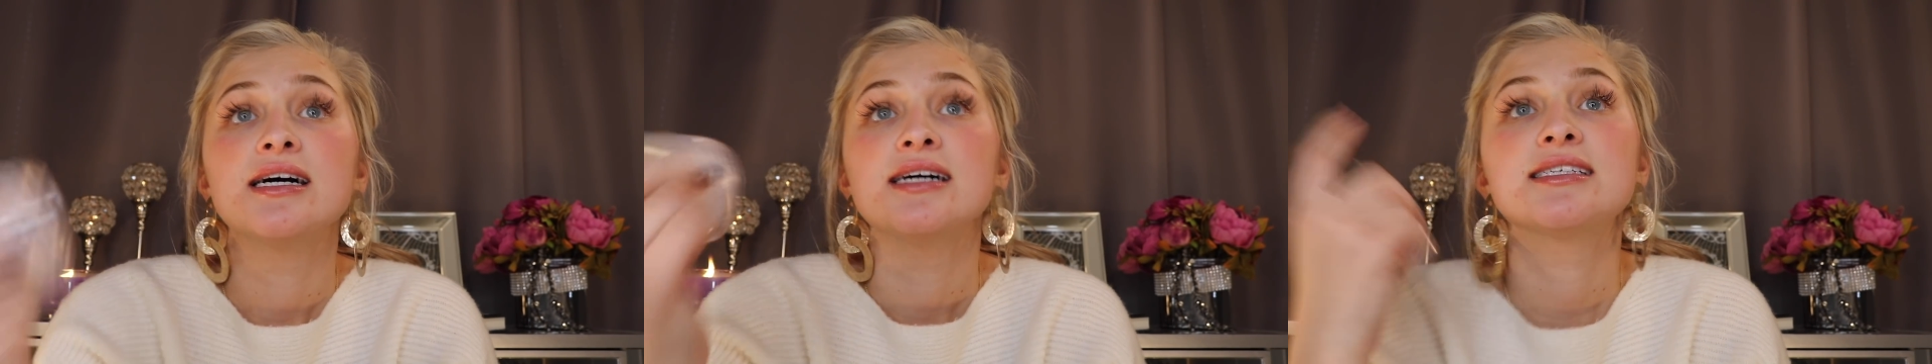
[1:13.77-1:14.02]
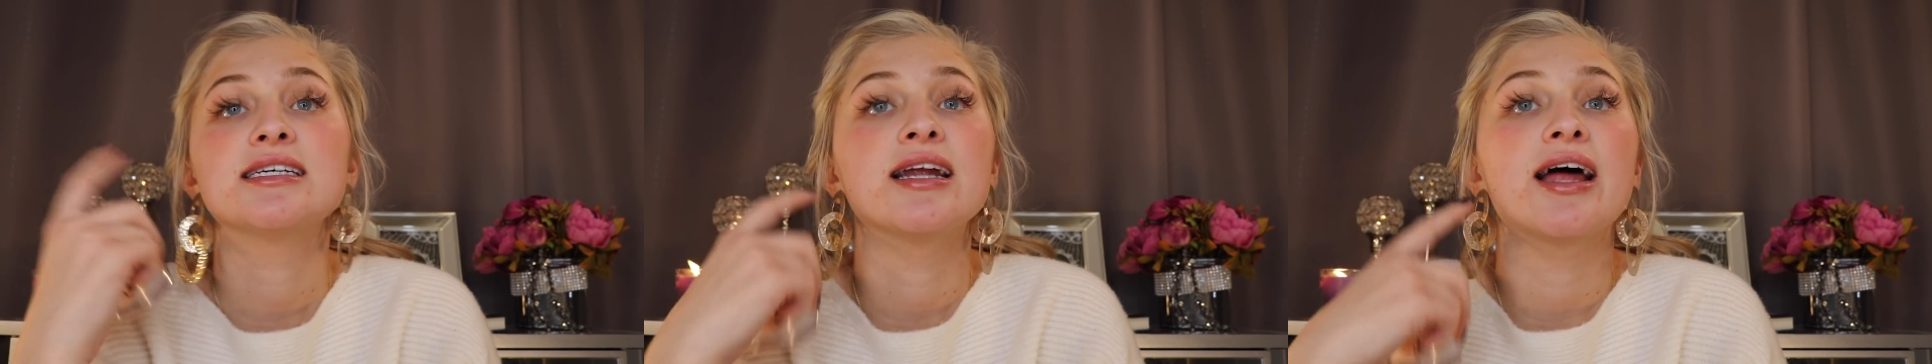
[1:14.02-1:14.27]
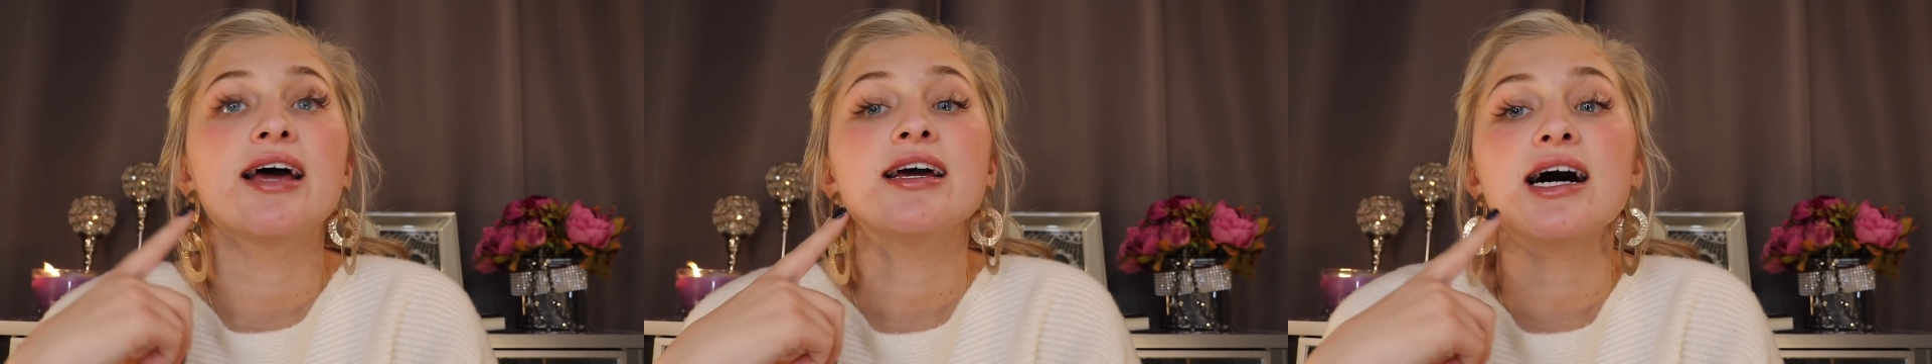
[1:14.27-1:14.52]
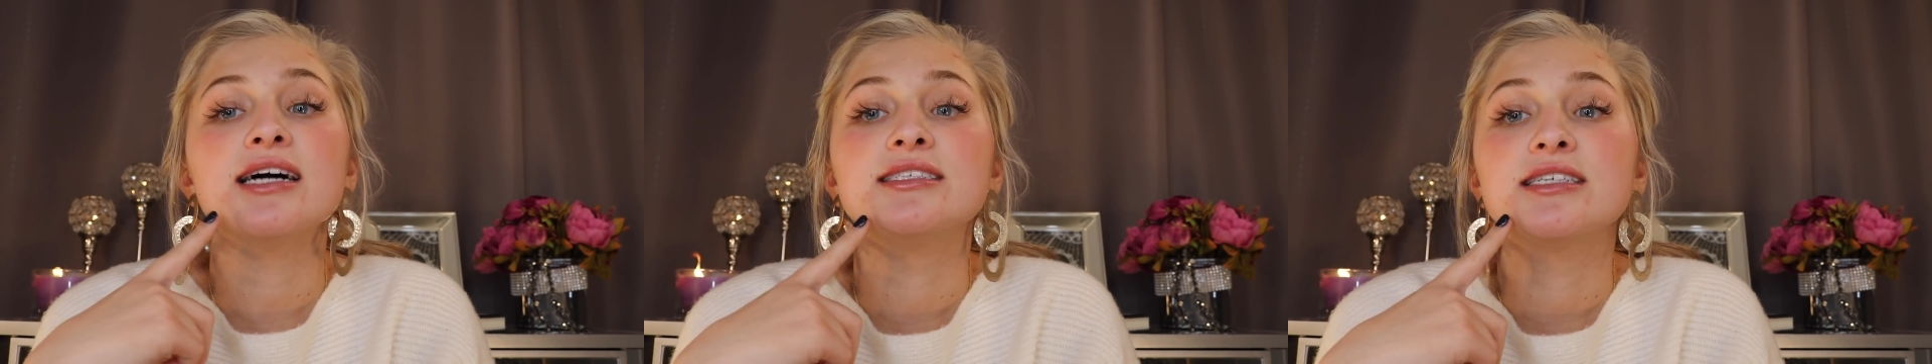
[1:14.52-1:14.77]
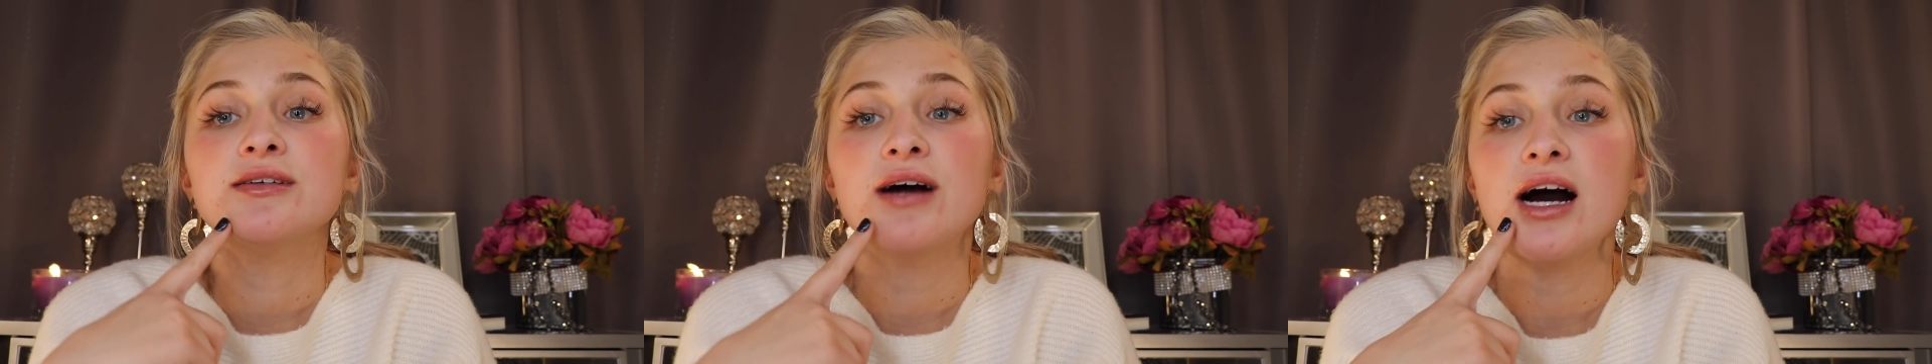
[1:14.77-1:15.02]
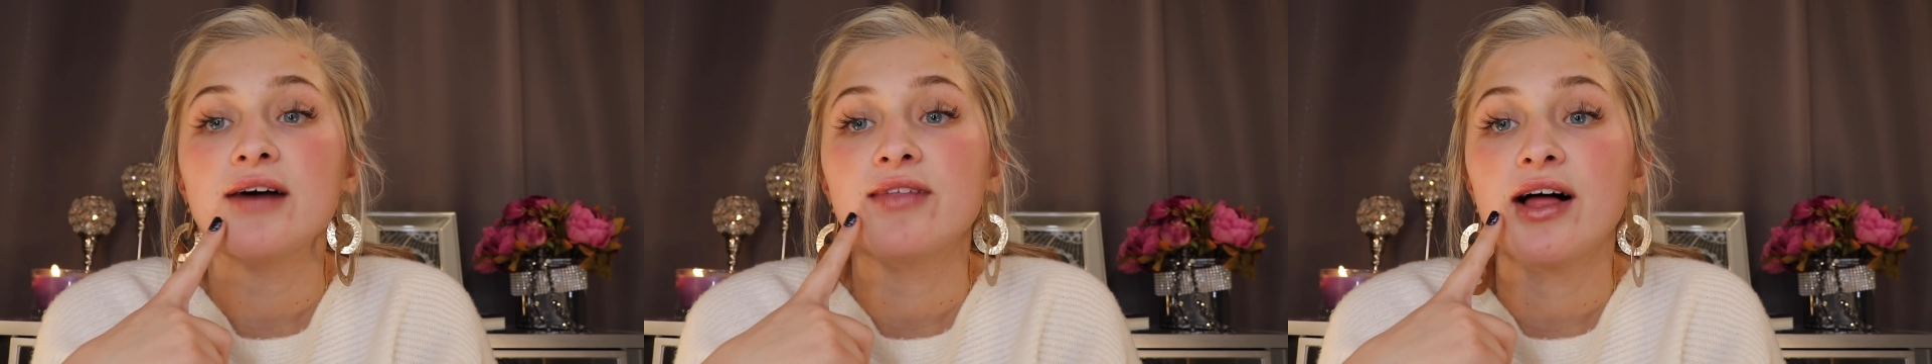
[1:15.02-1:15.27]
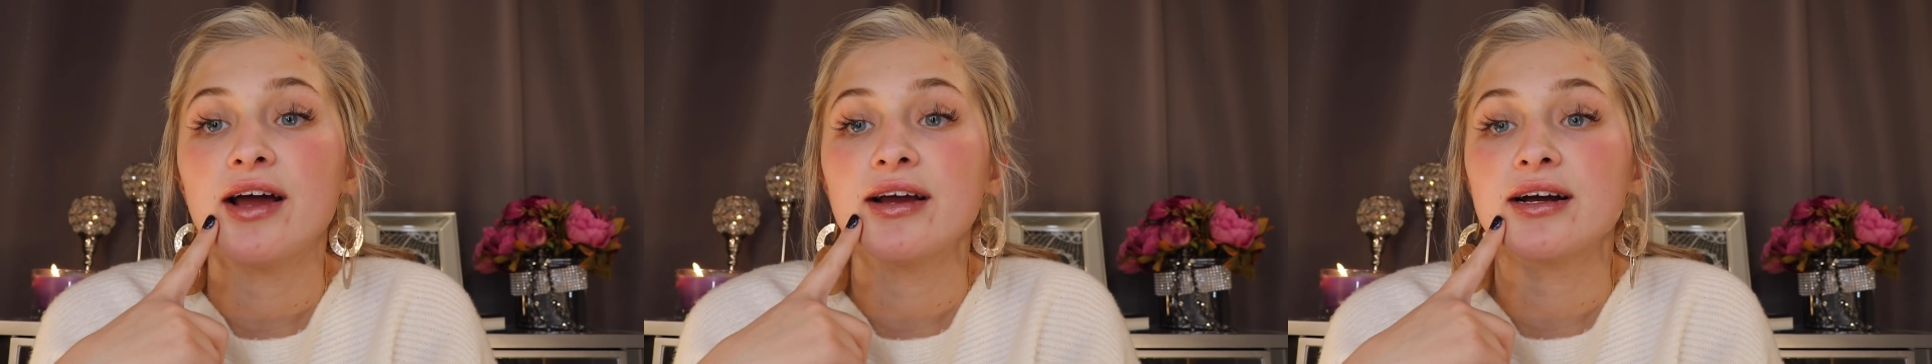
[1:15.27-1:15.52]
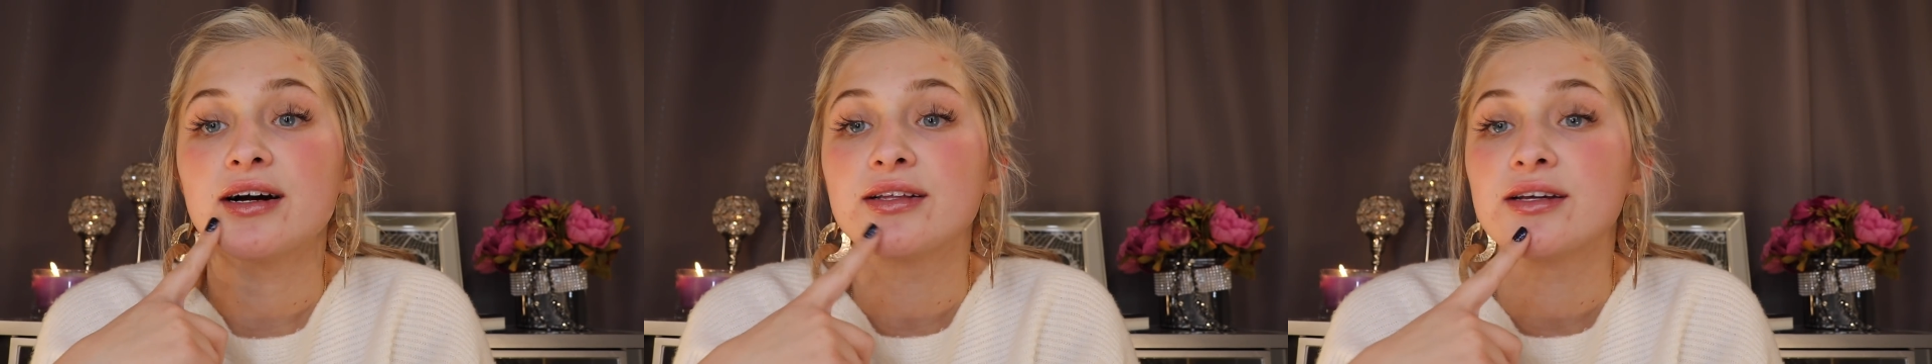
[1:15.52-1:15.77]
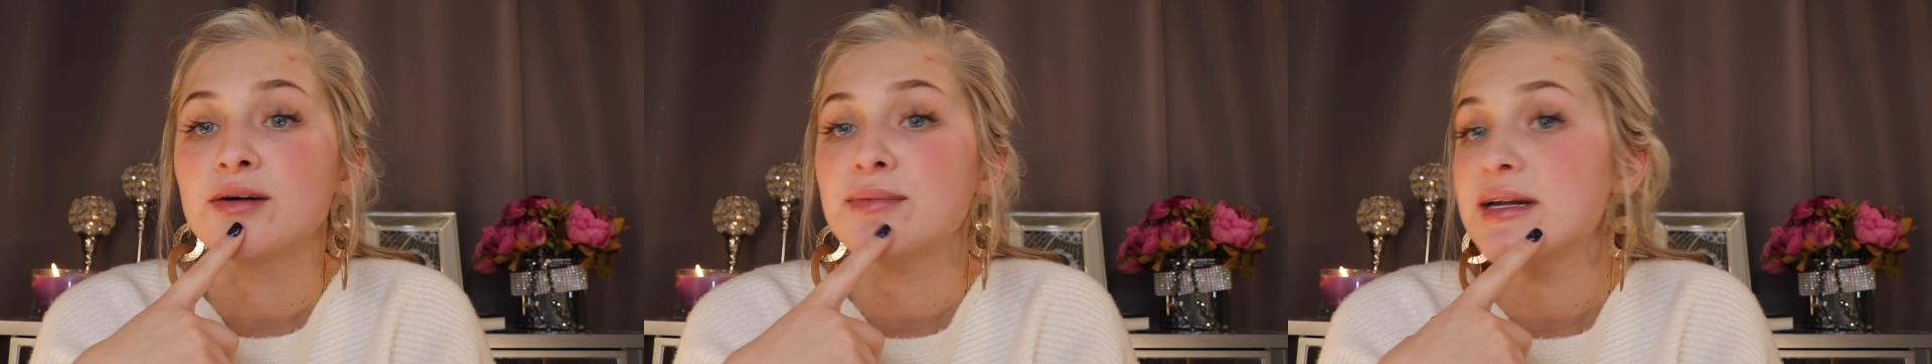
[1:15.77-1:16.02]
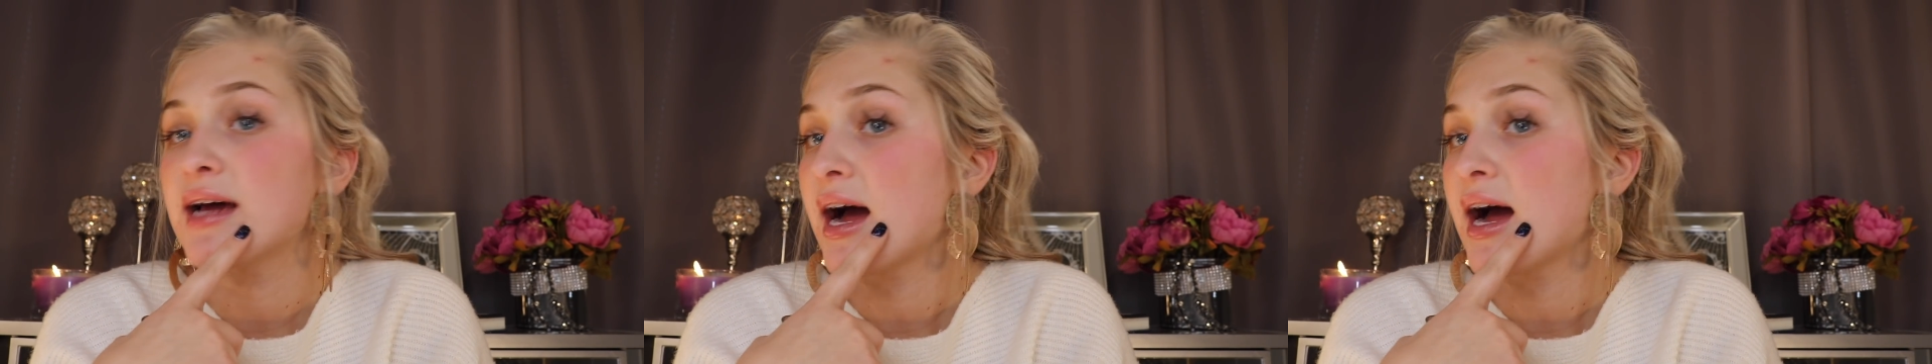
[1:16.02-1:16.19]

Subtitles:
Today I do have like a little bit of